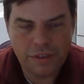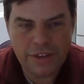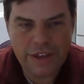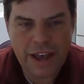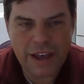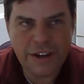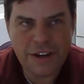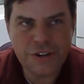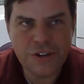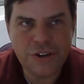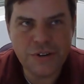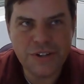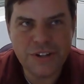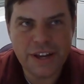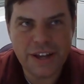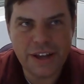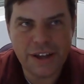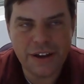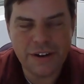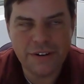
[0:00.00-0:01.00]
The
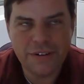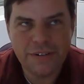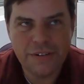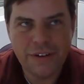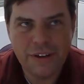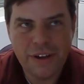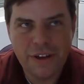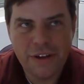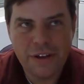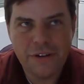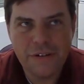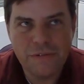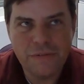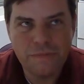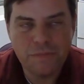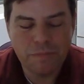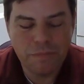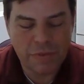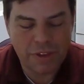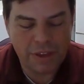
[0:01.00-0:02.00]
8210
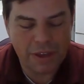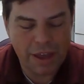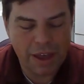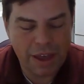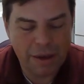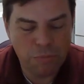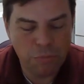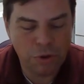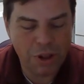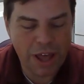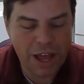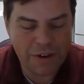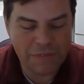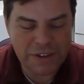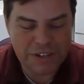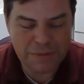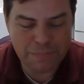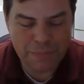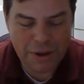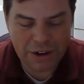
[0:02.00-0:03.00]
will
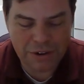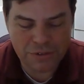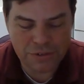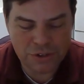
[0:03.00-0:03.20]
have this